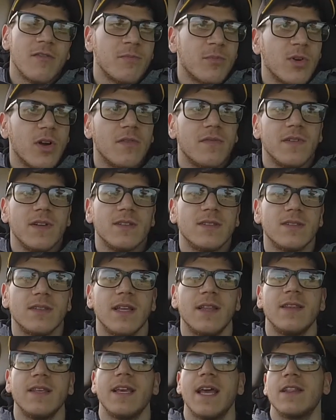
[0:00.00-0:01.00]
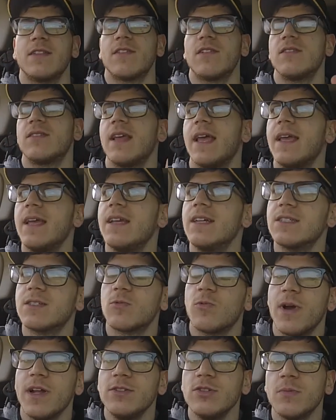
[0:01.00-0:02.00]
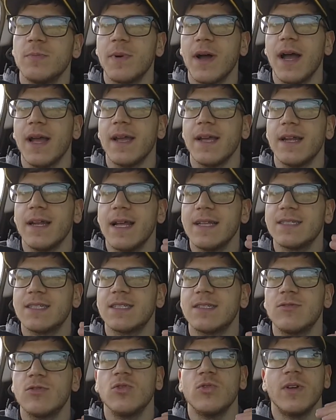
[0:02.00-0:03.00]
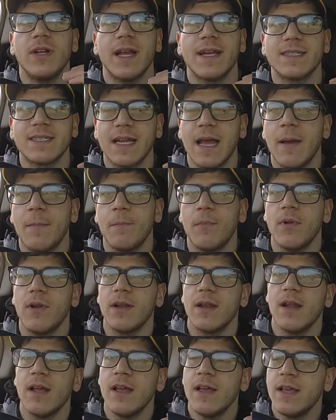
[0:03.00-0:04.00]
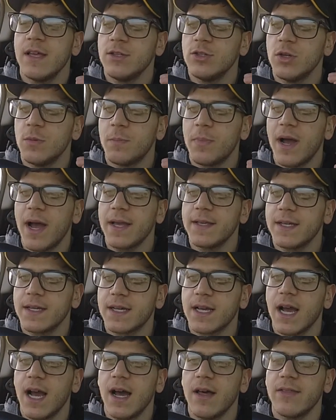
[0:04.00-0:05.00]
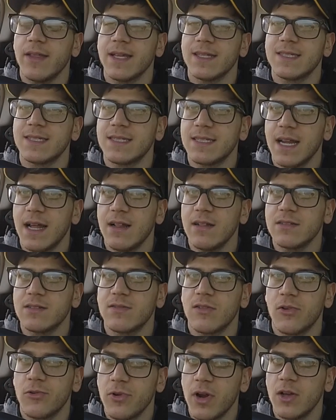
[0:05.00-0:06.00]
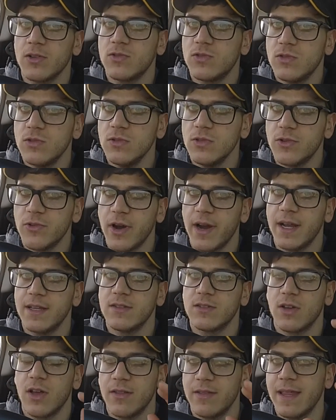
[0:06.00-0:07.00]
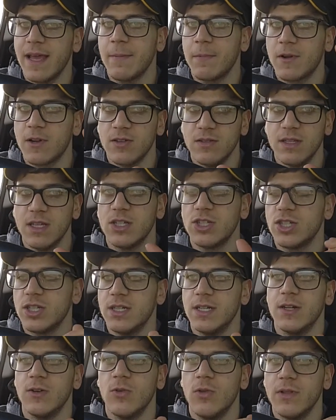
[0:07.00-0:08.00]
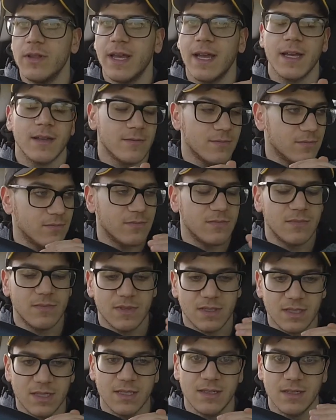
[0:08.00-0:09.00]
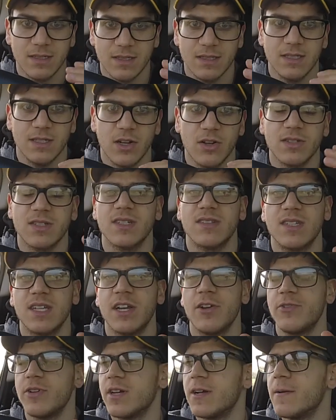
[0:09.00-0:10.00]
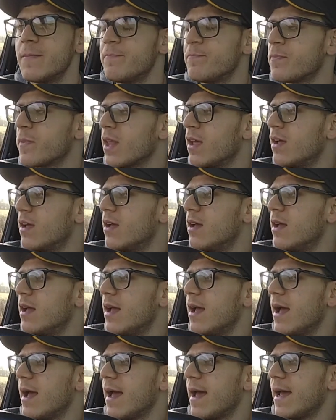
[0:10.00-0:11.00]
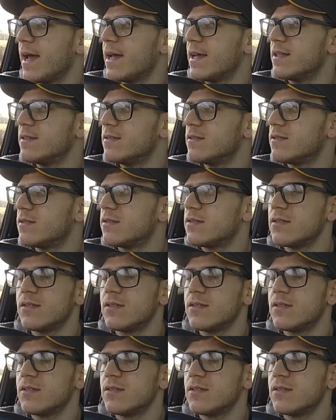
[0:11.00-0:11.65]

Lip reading: profit. In the end of the day is, when you buy, let's do an example, you're buying a car that sells for around 2 grand on that condition and all that, Soteria, and